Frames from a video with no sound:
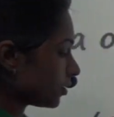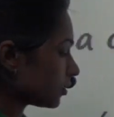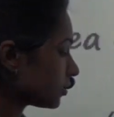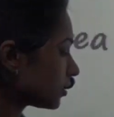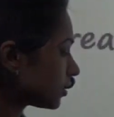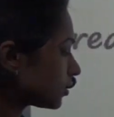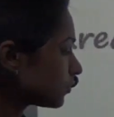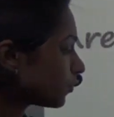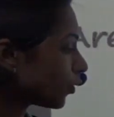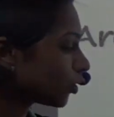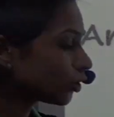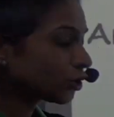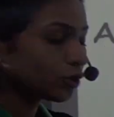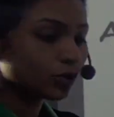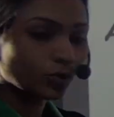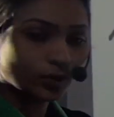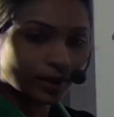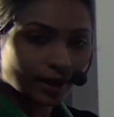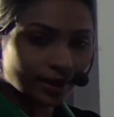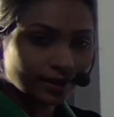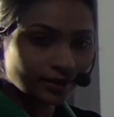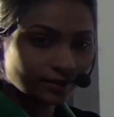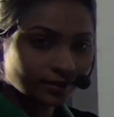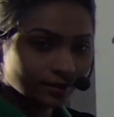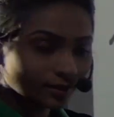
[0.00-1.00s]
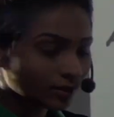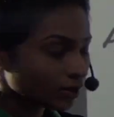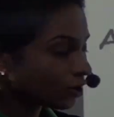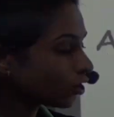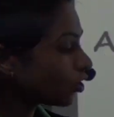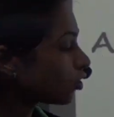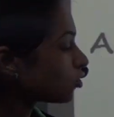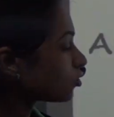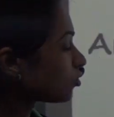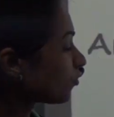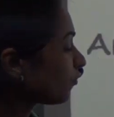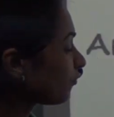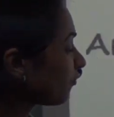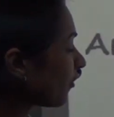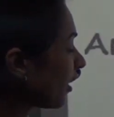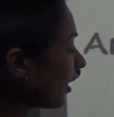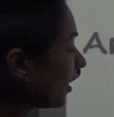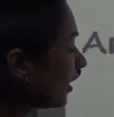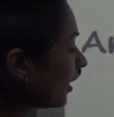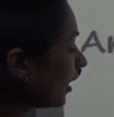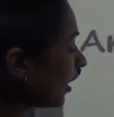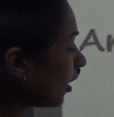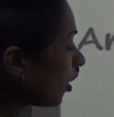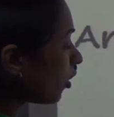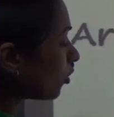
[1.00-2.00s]
This is what you get. So
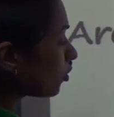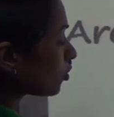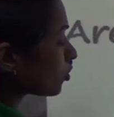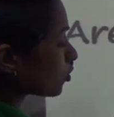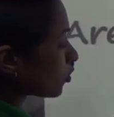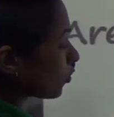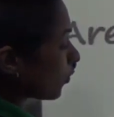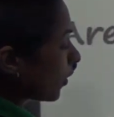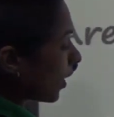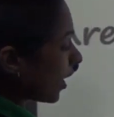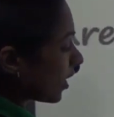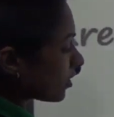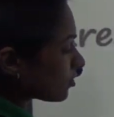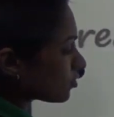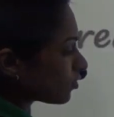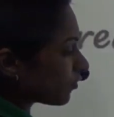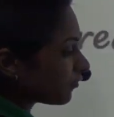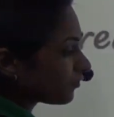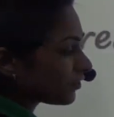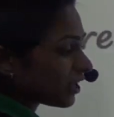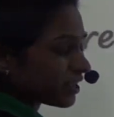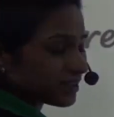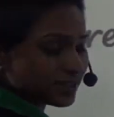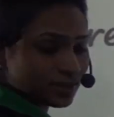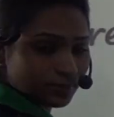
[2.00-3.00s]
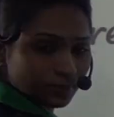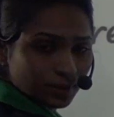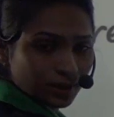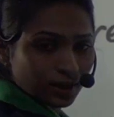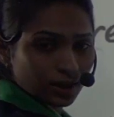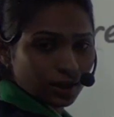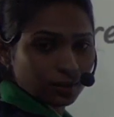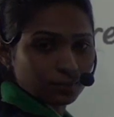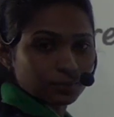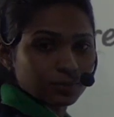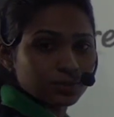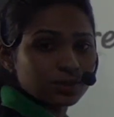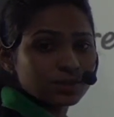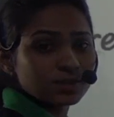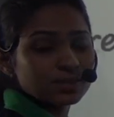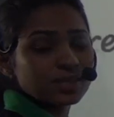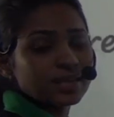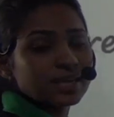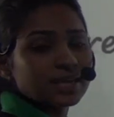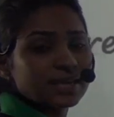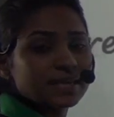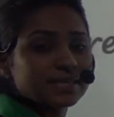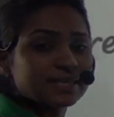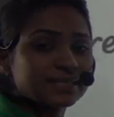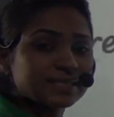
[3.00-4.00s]
finding out squares of decimal numbers
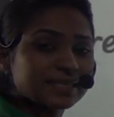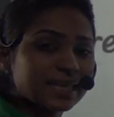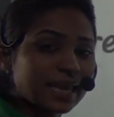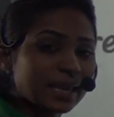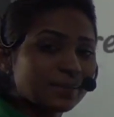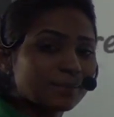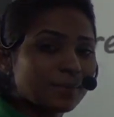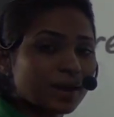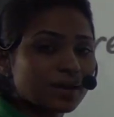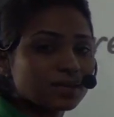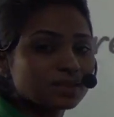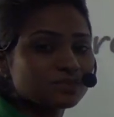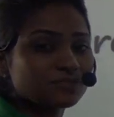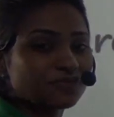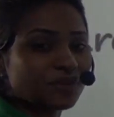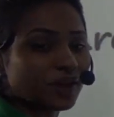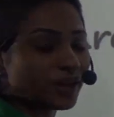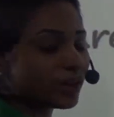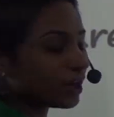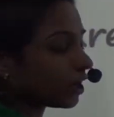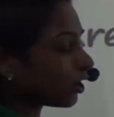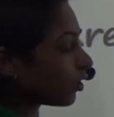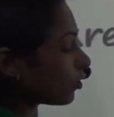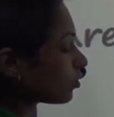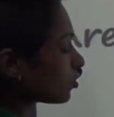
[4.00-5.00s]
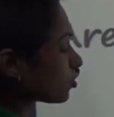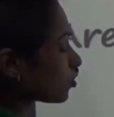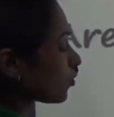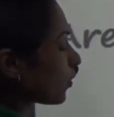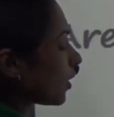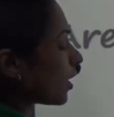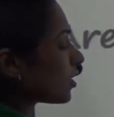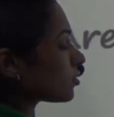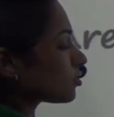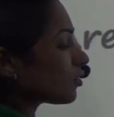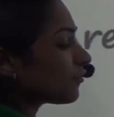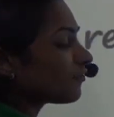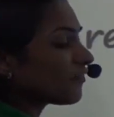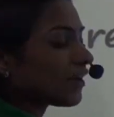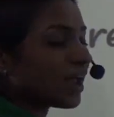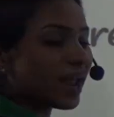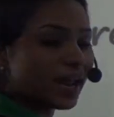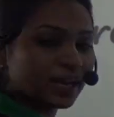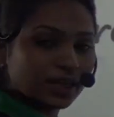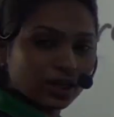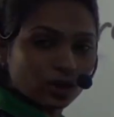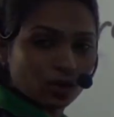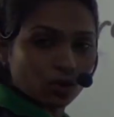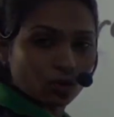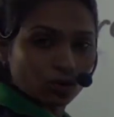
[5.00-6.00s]
is same as finding out squares of
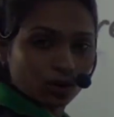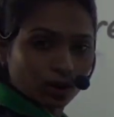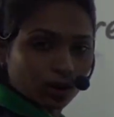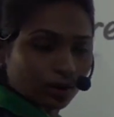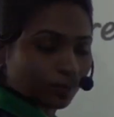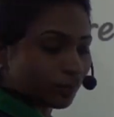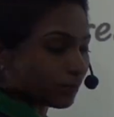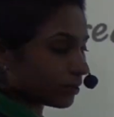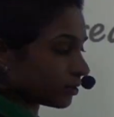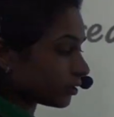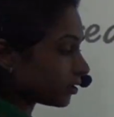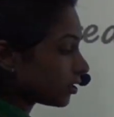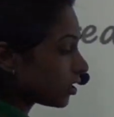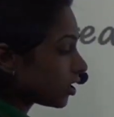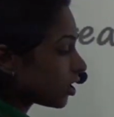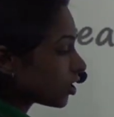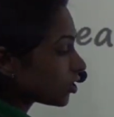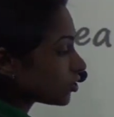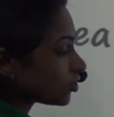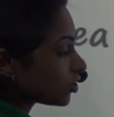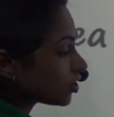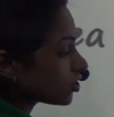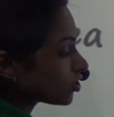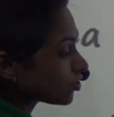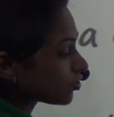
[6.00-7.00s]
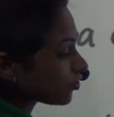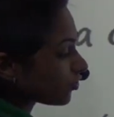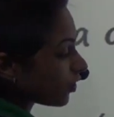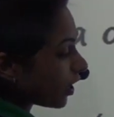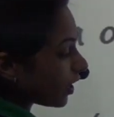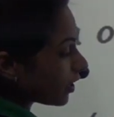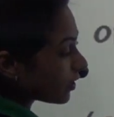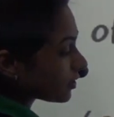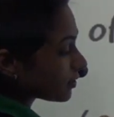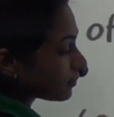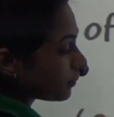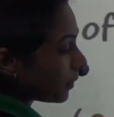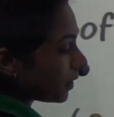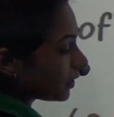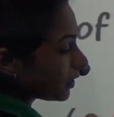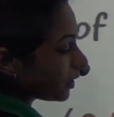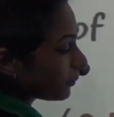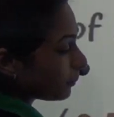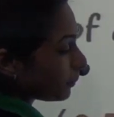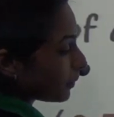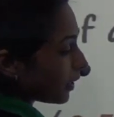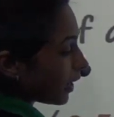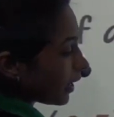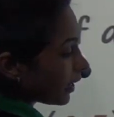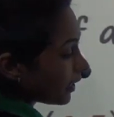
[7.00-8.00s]
any whole number. Just
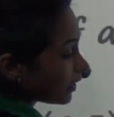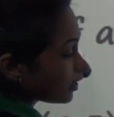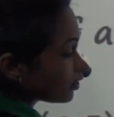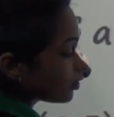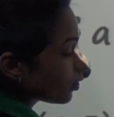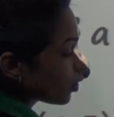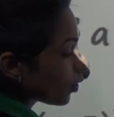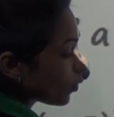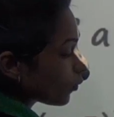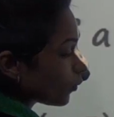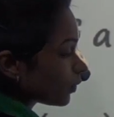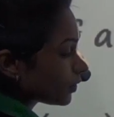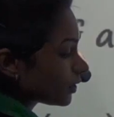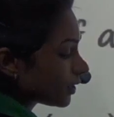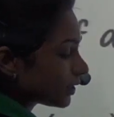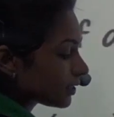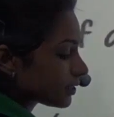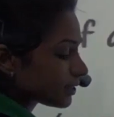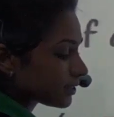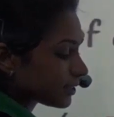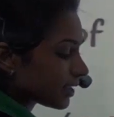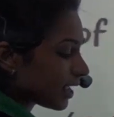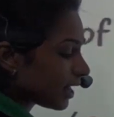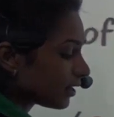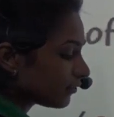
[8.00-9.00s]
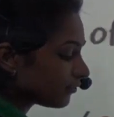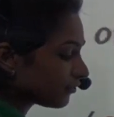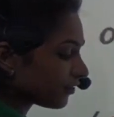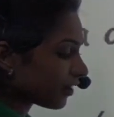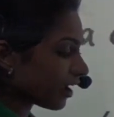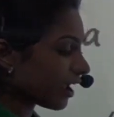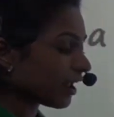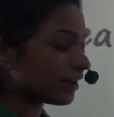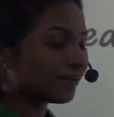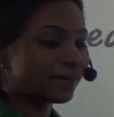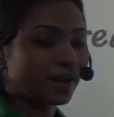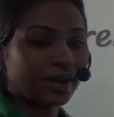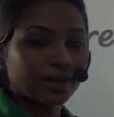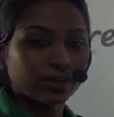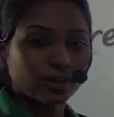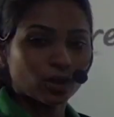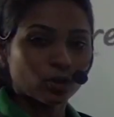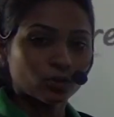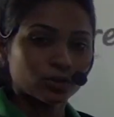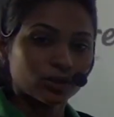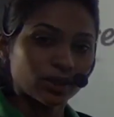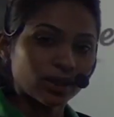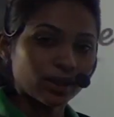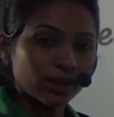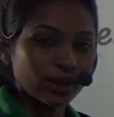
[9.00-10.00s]
multiply it with itself and write
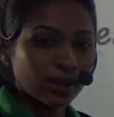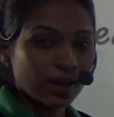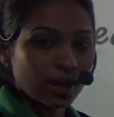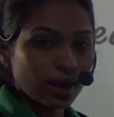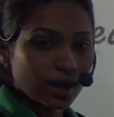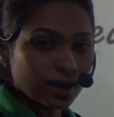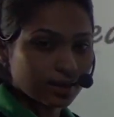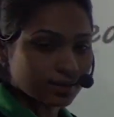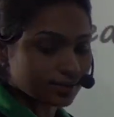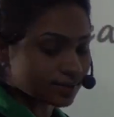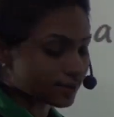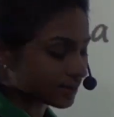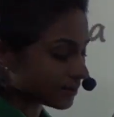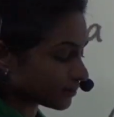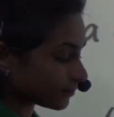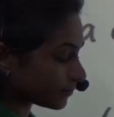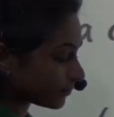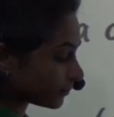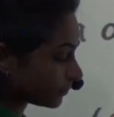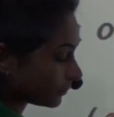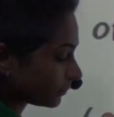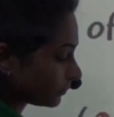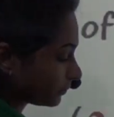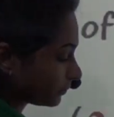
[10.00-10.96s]
down the answer.